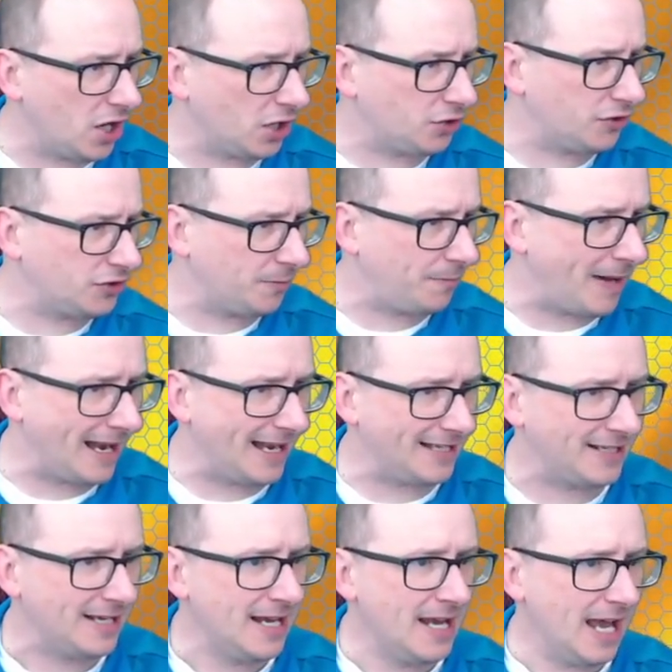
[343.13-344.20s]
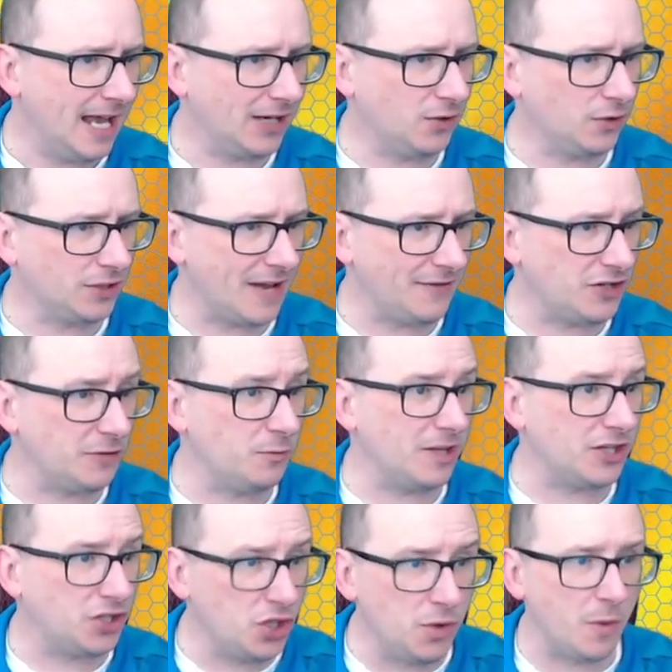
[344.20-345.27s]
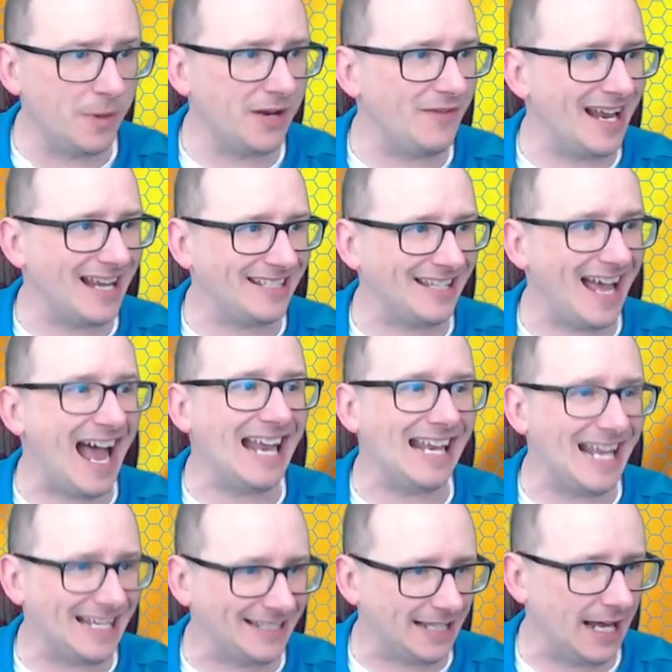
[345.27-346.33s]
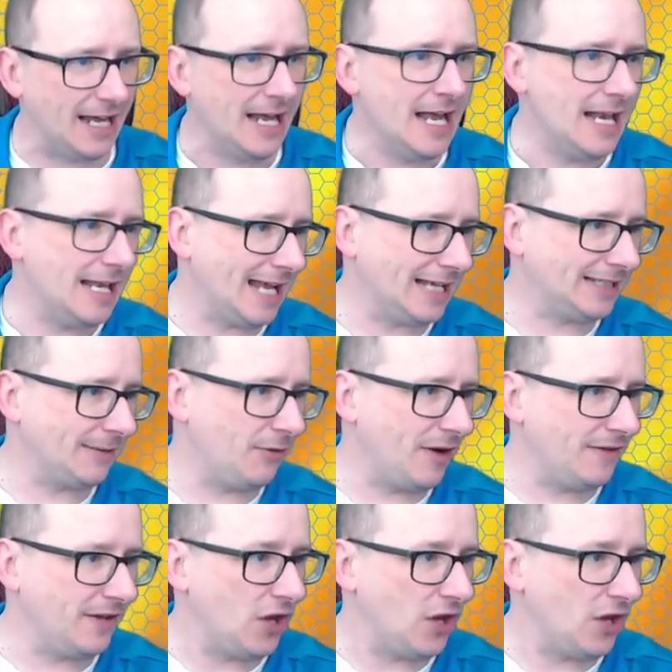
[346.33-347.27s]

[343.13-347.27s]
Crystal Palace. And of course, Everton with a 2-1 win over Leicester at Leicester last time around.